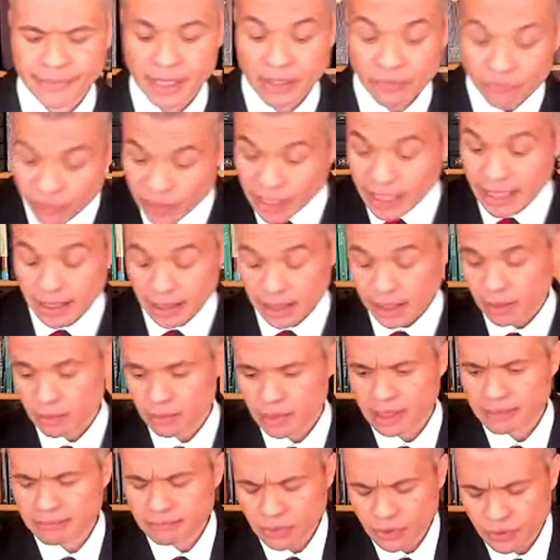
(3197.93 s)
Finally,
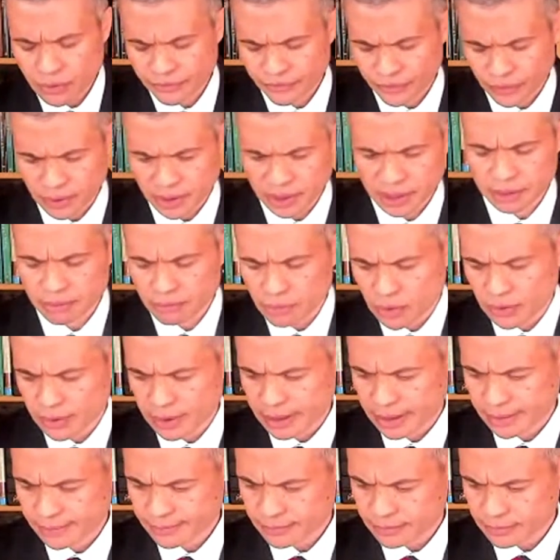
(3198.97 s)
one more for this
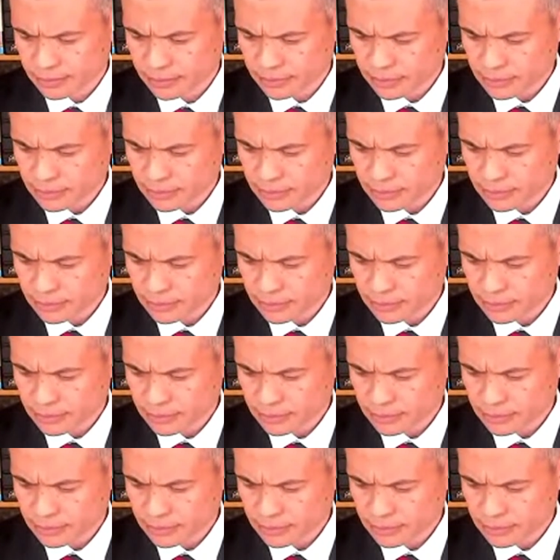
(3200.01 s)
morning.